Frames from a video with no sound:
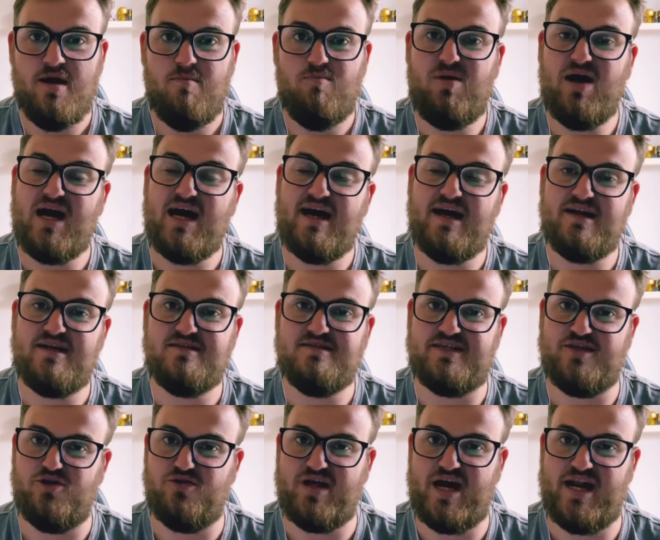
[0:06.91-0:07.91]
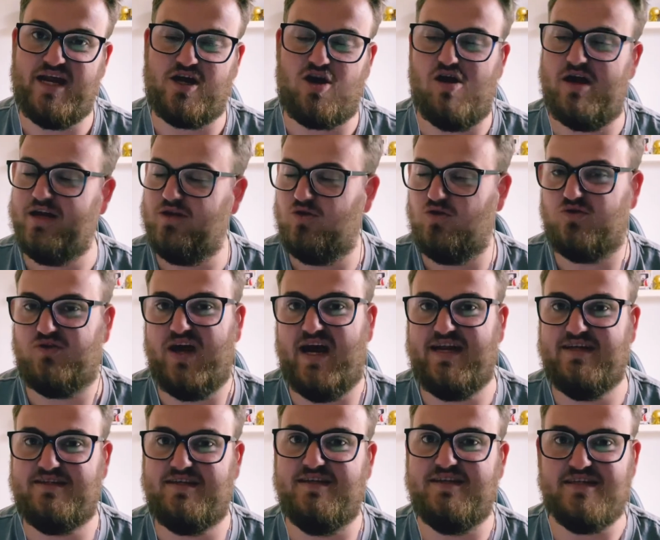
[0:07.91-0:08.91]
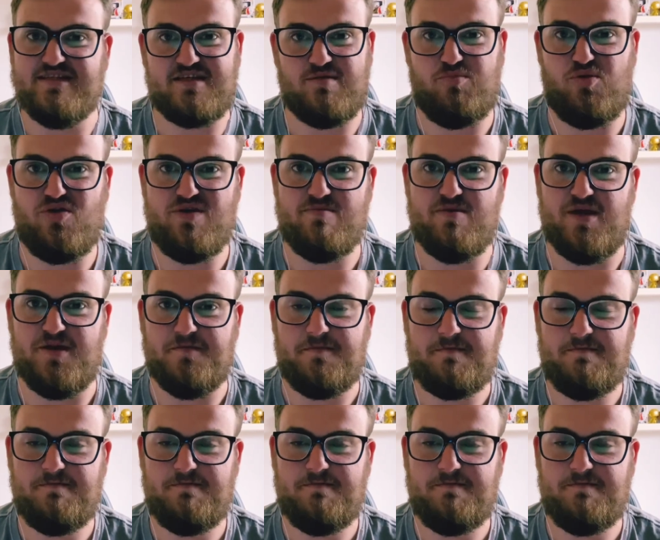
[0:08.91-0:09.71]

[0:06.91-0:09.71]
but until then it kind of looked at as a disappointment.